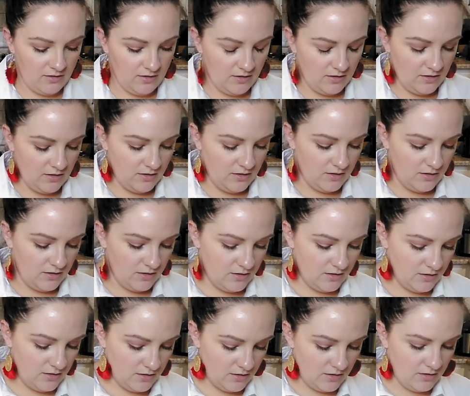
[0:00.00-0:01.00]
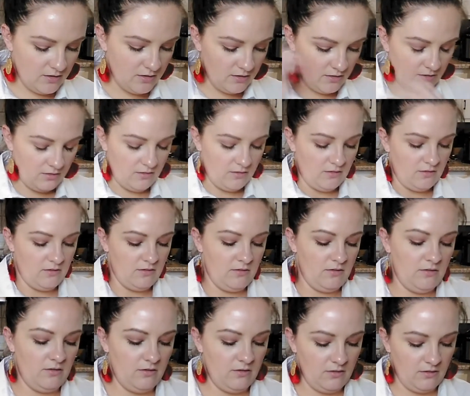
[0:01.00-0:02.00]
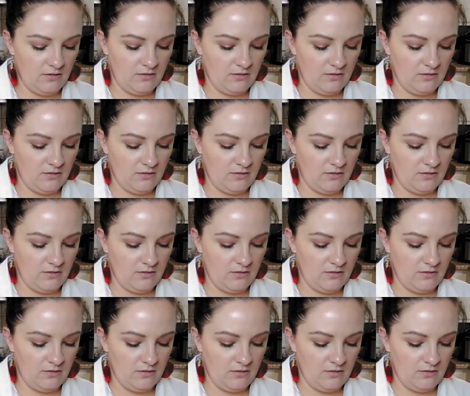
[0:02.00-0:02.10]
No one is speaking in this clip.